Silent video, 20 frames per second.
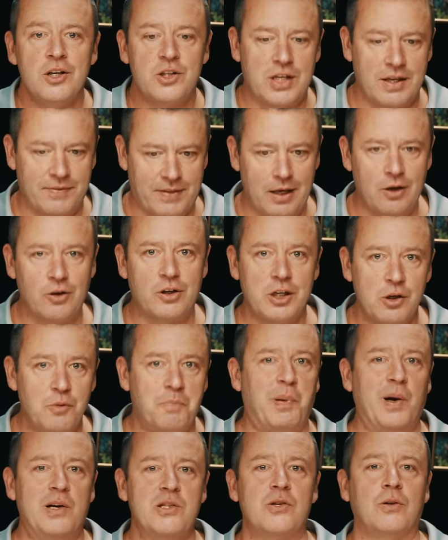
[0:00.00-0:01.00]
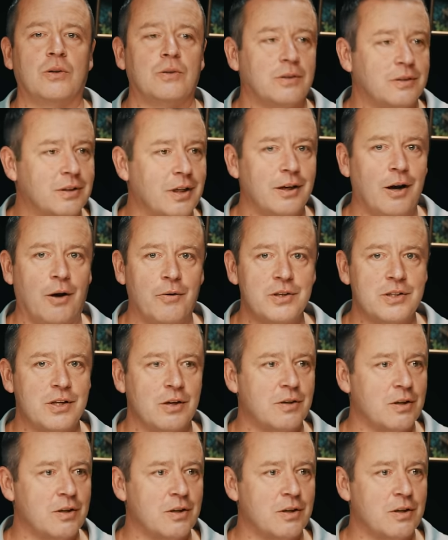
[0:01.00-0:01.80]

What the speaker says: See if they look at you puzzled, you know, as though